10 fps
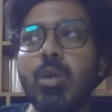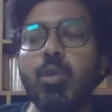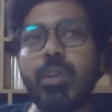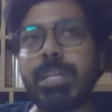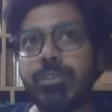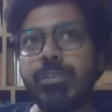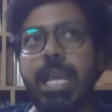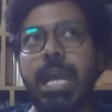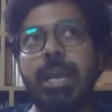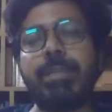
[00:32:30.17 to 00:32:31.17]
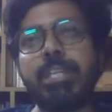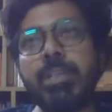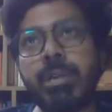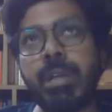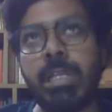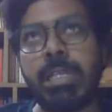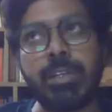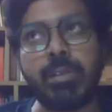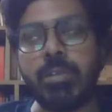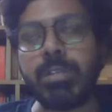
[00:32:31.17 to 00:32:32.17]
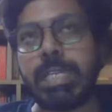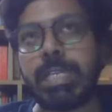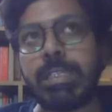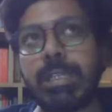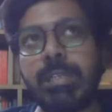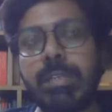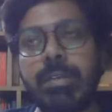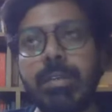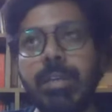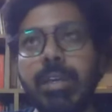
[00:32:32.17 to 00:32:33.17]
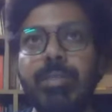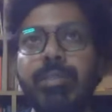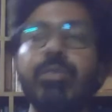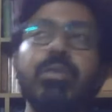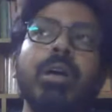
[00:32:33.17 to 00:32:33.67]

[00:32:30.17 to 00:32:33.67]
What actually happened in our Indian context that if you